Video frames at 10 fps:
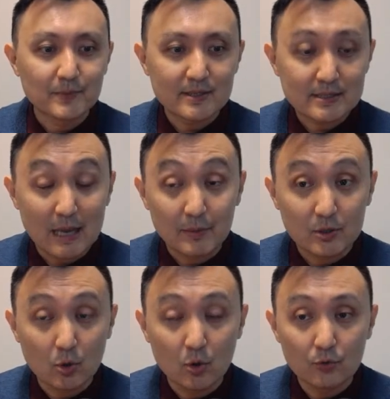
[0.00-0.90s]

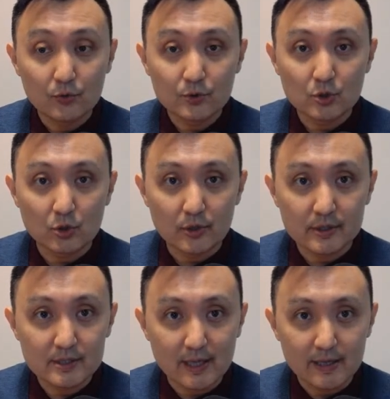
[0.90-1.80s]
summit of
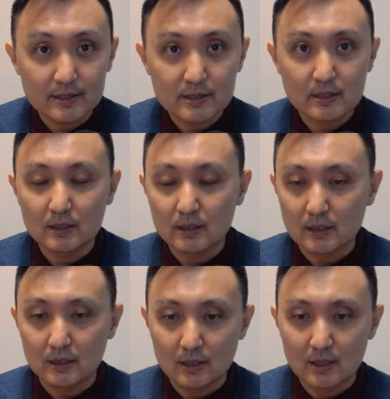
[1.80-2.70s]
Turkic states,
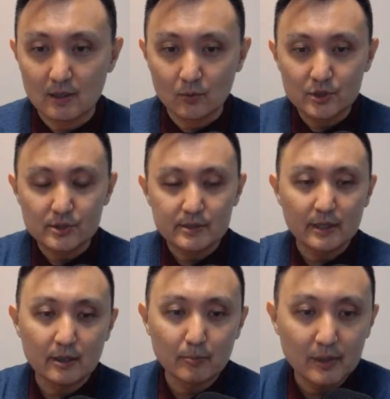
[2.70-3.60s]
which is
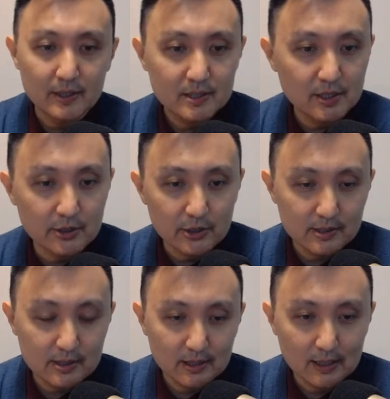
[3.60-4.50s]
taking place here in
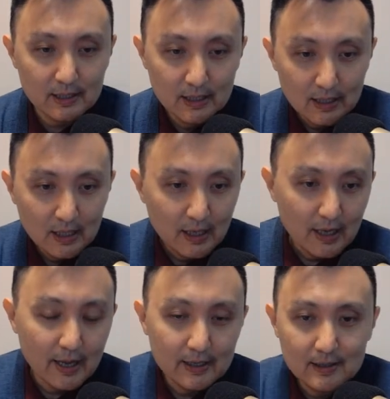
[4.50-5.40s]
Astana,
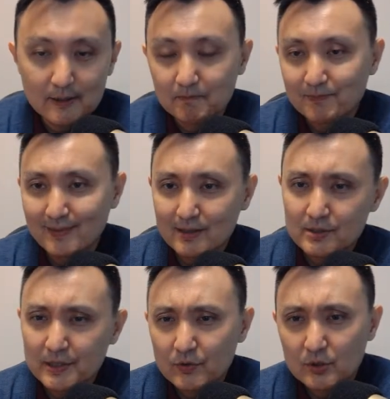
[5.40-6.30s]
and
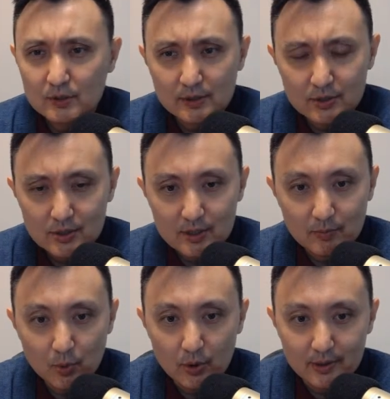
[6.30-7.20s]
several interesting
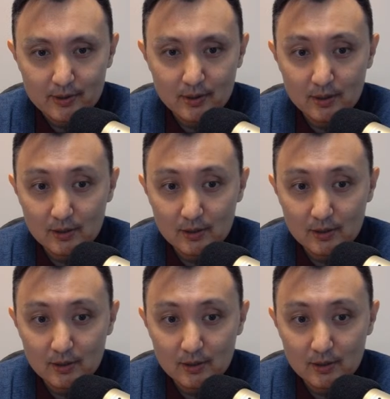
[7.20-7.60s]
points